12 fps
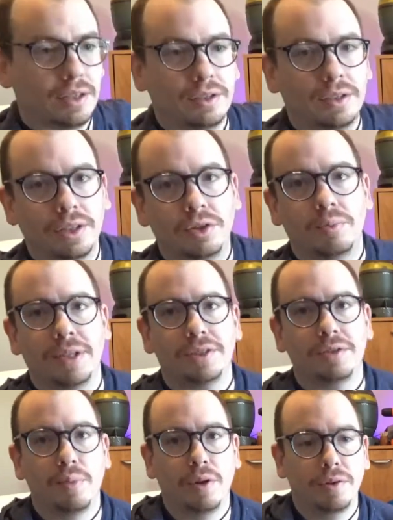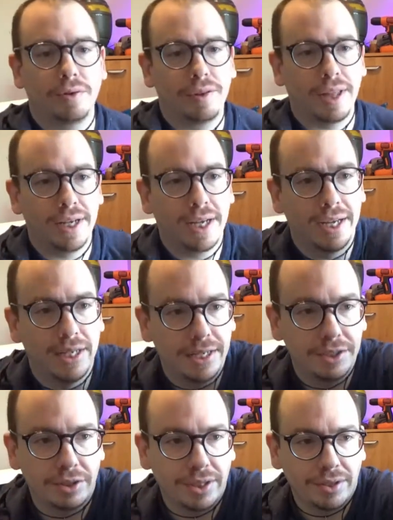a little bit smaller than I
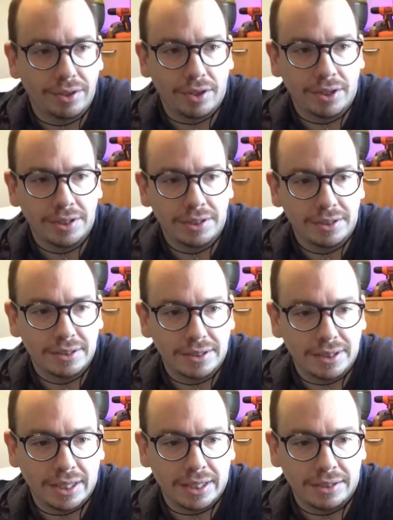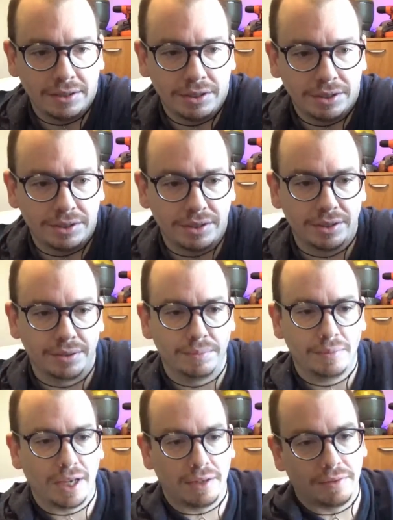initially thought. Just to
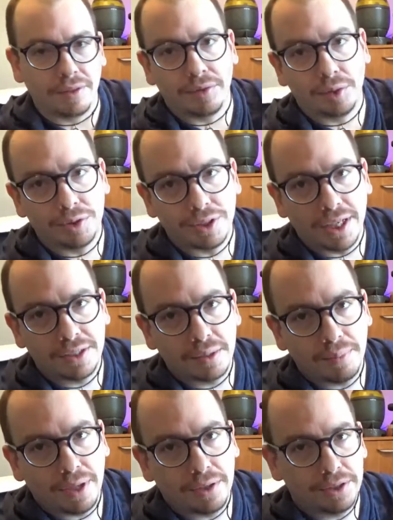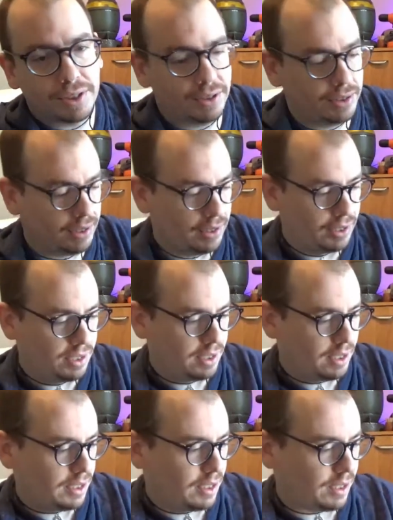kind of give you a size comparison,
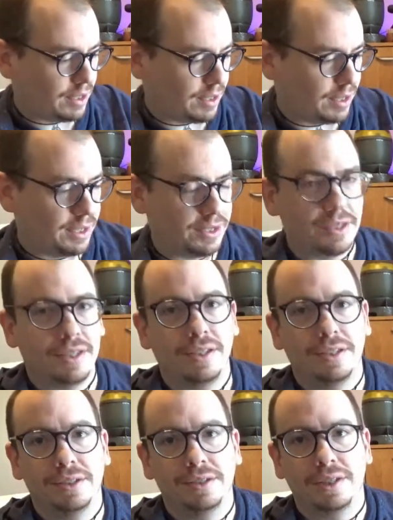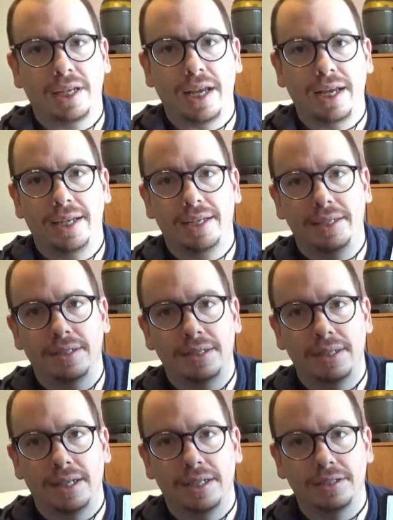this is a
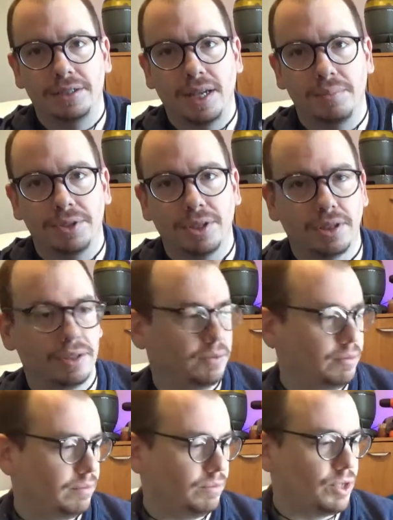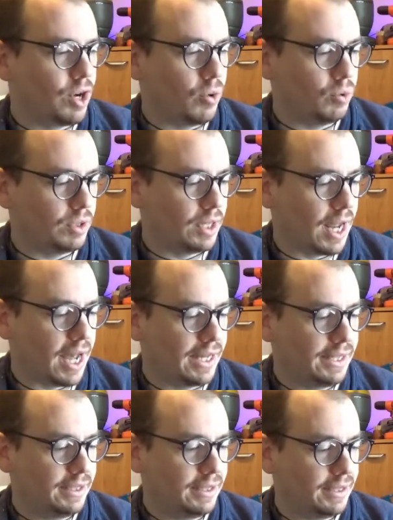Samsung Note
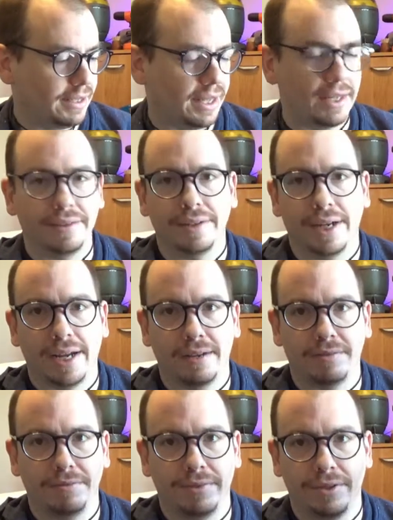9 that I have